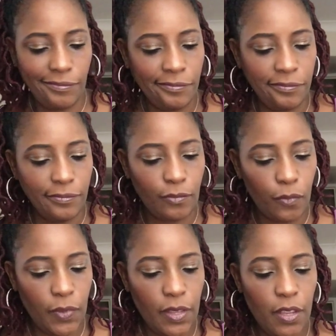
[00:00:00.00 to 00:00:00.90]
mm,
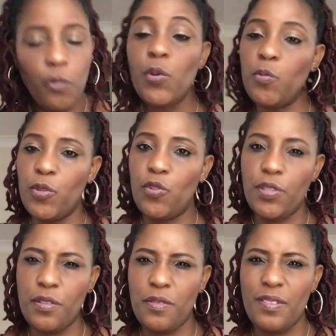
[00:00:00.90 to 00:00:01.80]
we, we know
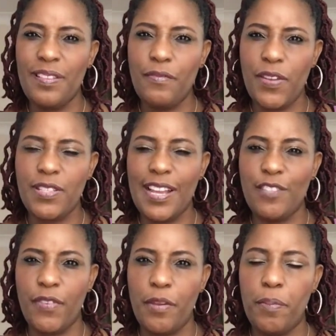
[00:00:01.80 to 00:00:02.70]
the, the verse that
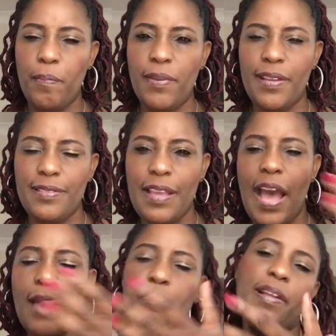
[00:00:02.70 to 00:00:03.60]
is very popular is that
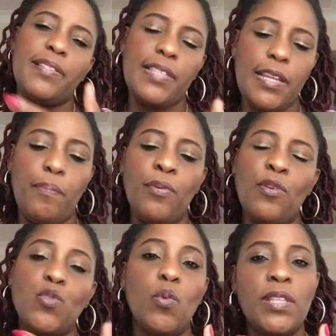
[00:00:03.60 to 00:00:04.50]
I planted
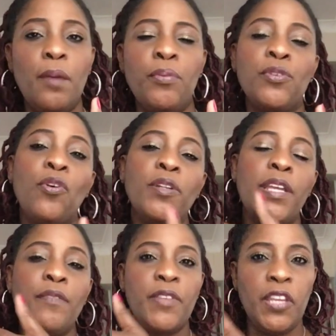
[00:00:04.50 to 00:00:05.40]
Apollos water, but God
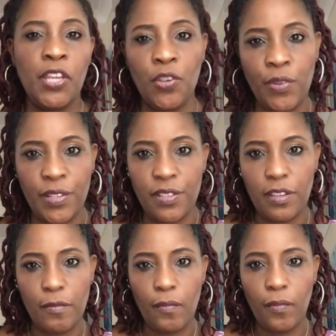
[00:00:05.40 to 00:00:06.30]
gave the
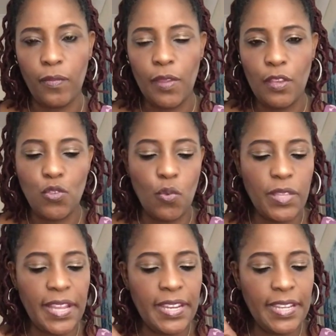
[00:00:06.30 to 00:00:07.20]
increase. So
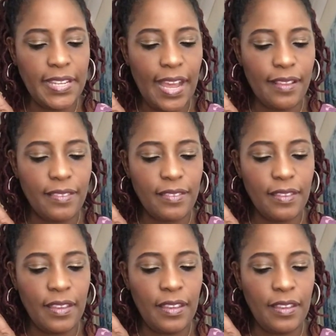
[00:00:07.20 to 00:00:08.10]
then he that
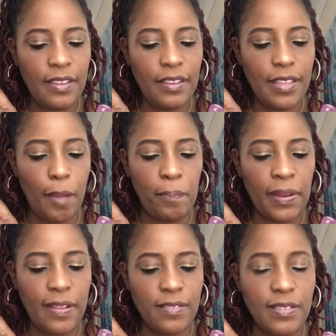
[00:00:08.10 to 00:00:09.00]
he he that
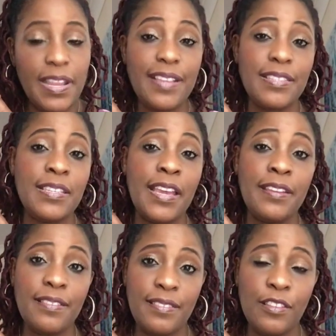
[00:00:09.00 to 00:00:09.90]
plants, neither is he
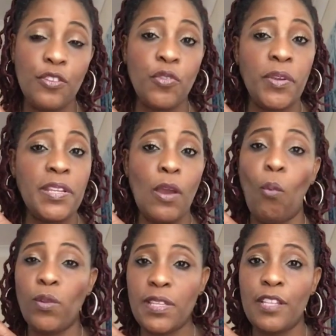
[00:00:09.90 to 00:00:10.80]
anything, nor he that
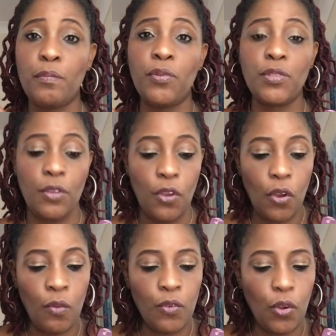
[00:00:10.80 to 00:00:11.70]
waters, but
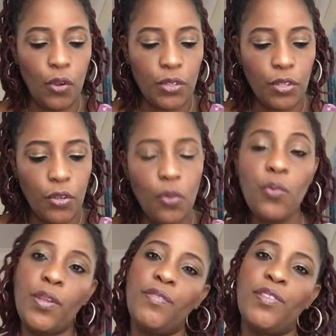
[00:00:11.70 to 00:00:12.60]
of God
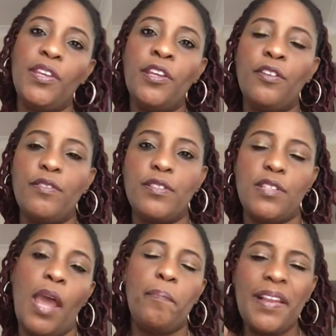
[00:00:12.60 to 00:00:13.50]
who gives the
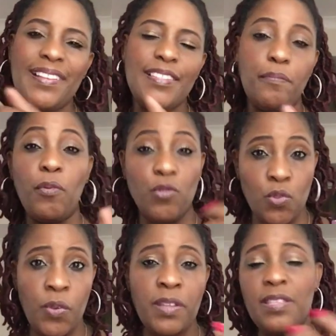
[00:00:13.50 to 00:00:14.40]
increase. I planted, Paul was
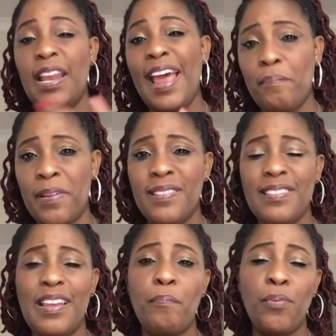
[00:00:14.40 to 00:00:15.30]
talking, said, I
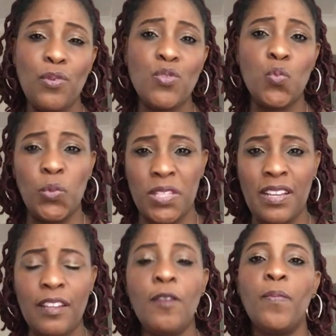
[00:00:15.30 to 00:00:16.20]
planted, Apollos
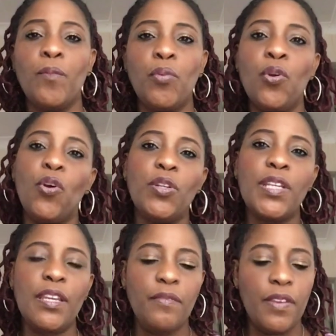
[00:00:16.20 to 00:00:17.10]
watered, but
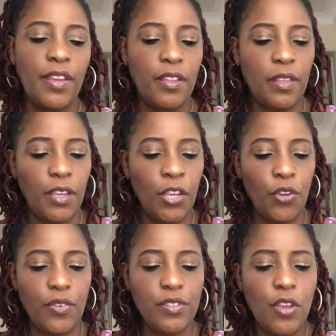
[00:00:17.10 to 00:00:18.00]
God gave the
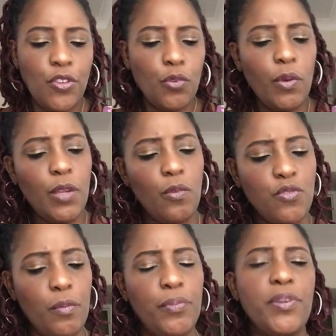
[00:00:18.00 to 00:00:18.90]
increase. So what he
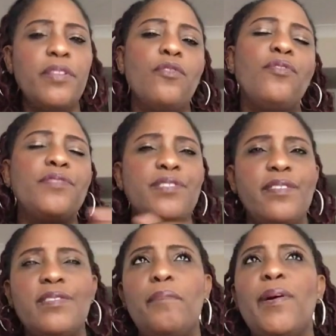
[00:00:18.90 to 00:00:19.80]
was rebuking the
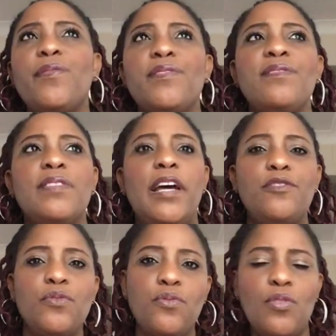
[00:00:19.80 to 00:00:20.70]
Corinthians about is
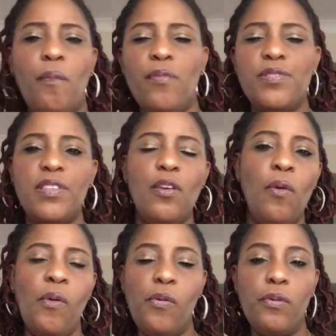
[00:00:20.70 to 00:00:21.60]
that, you know, some will say,
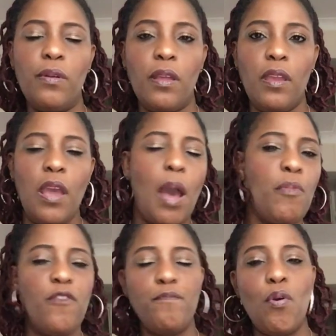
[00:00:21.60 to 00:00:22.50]
oh,
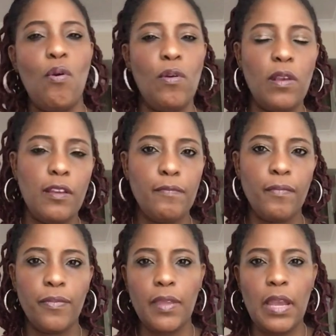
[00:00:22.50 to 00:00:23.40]
I'm of Paul
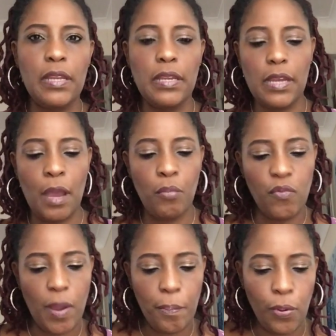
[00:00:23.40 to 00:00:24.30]
and I'm
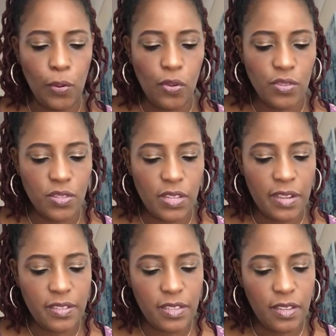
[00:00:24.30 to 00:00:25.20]
of Apollos.
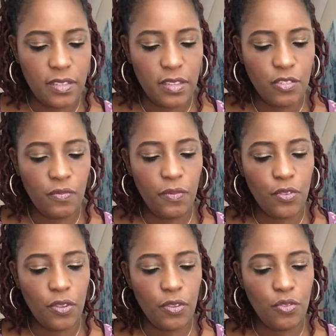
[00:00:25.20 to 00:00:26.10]
And he says, you,
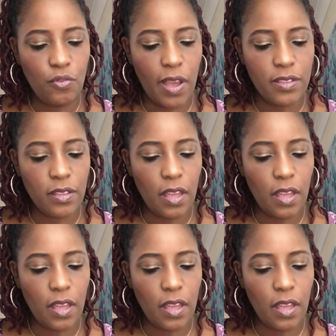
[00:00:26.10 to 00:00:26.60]
you are,